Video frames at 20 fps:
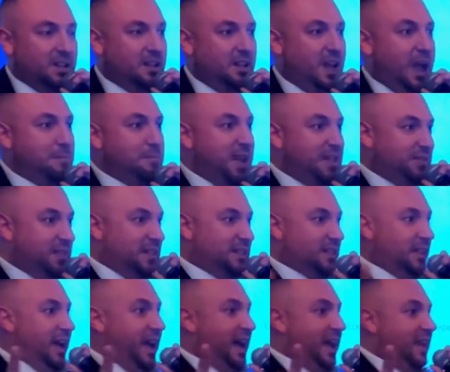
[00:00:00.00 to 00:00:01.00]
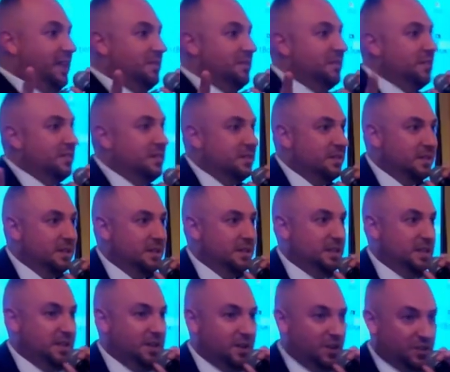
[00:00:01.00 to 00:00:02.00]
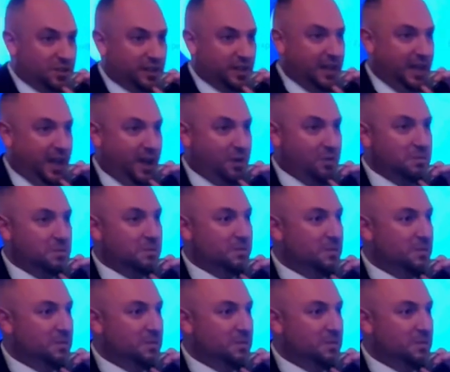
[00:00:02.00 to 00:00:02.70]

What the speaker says: I met this guy years ago.